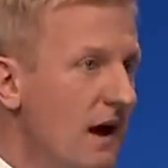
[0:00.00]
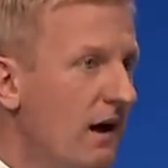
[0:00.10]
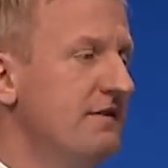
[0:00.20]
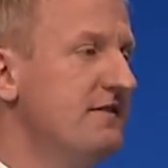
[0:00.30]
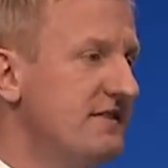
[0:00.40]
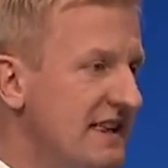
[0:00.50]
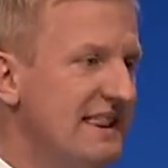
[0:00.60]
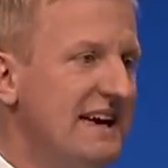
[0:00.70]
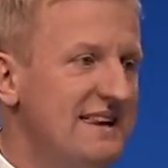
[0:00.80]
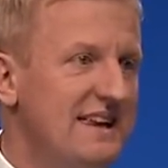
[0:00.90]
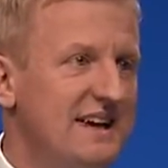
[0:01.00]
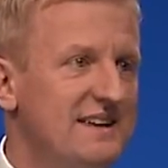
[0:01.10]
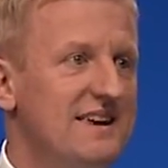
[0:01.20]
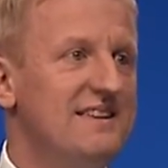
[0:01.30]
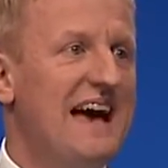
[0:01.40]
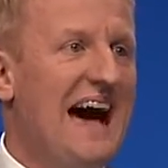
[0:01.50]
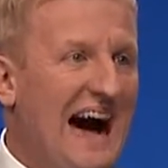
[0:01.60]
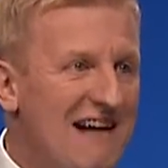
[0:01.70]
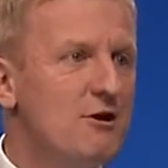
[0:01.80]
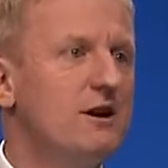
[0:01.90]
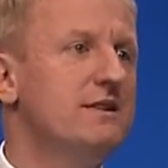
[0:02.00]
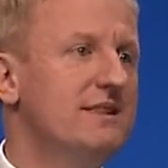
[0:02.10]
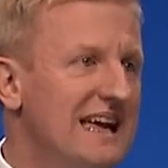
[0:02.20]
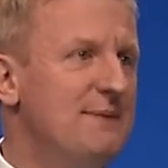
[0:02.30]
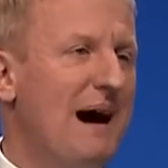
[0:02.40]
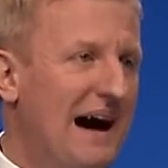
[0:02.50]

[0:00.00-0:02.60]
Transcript: last thing they need is arrogant Labour